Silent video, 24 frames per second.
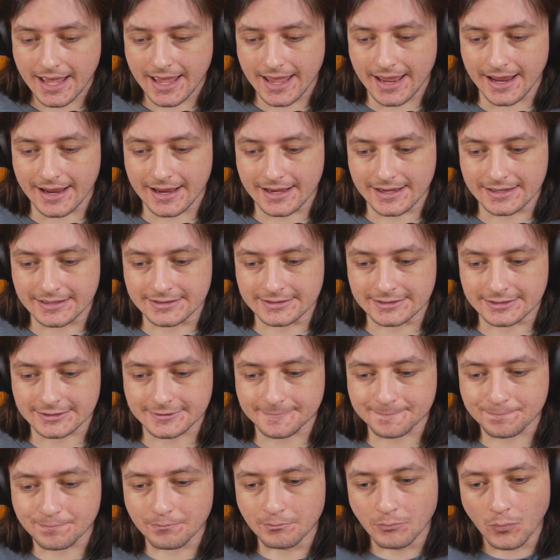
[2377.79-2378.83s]
And
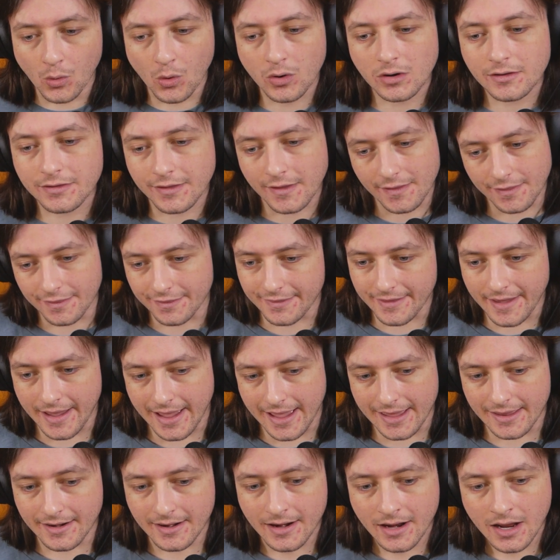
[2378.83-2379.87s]
more than
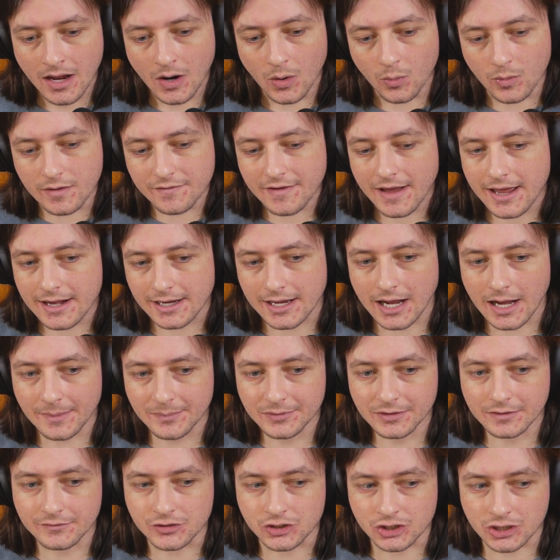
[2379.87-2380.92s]
that, we've had a
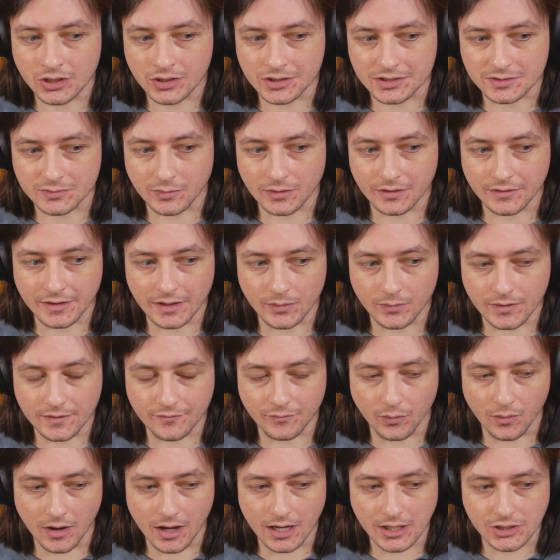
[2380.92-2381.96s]
couple of shows that
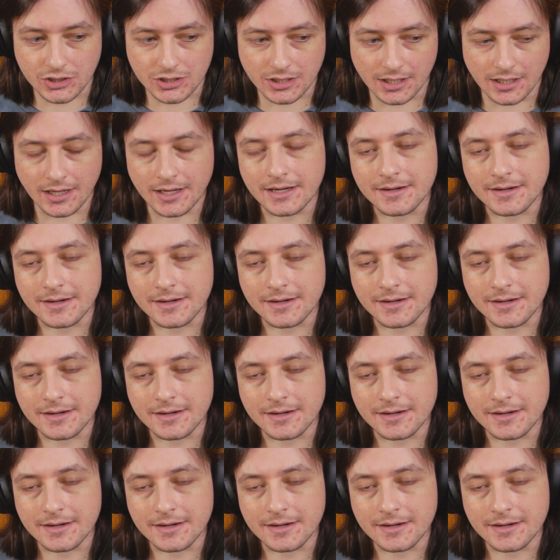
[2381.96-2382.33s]
we've watched,